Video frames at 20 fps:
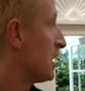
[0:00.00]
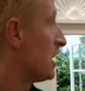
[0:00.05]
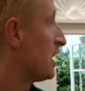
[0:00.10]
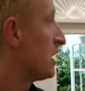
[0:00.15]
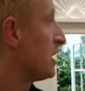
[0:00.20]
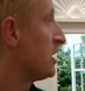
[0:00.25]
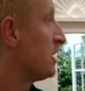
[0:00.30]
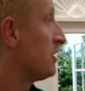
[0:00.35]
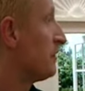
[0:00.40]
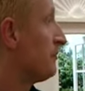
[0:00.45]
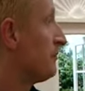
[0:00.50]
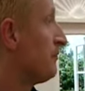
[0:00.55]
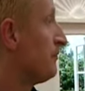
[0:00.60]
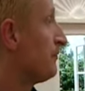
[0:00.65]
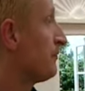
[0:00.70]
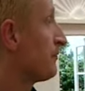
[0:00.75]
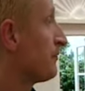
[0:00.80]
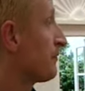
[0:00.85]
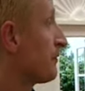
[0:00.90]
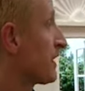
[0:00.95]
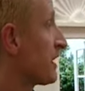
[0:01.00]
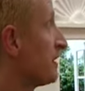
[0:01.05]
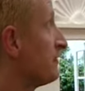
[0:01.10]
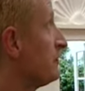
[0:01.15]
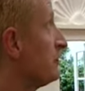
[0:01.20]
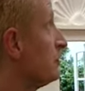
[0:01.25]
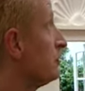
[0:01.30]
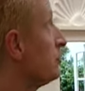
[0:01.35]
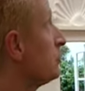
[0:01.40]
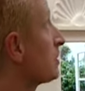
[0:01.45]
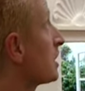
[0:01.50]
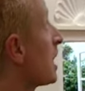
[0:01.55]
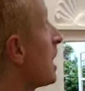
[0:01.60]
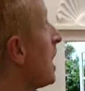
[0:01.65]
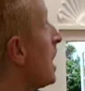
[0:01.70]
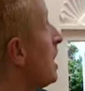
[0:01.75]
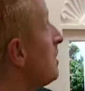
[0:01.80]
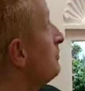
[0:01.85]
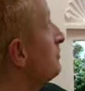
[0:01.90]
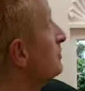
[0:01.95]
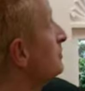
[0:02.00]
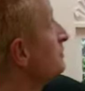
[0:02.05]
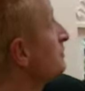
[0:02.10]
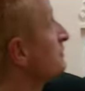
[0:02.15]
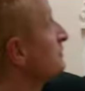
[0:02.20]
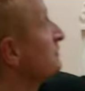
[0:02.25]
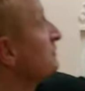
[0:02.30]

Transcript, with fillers: Um, if you look up, you can